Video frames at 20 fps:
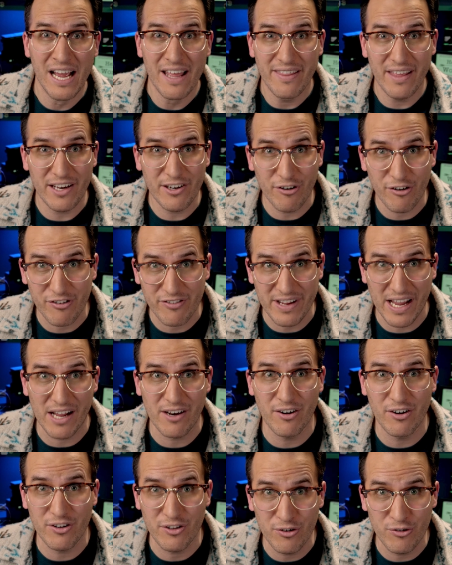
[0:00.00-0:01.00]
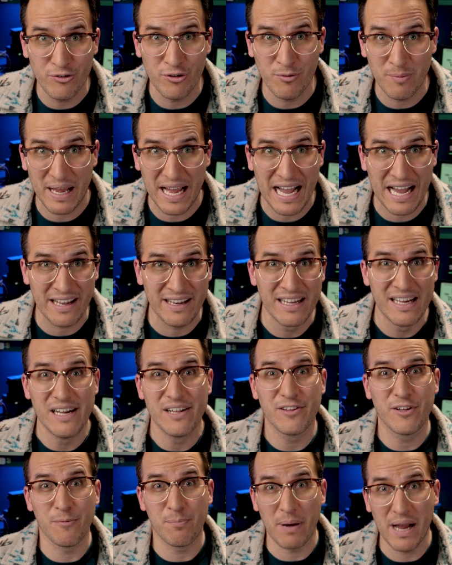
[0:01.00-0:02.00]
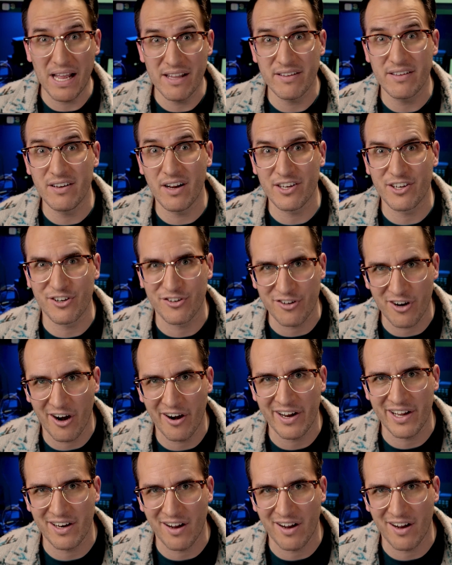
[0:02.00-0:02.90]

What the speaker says: than your standard YouTube ad, depending on your target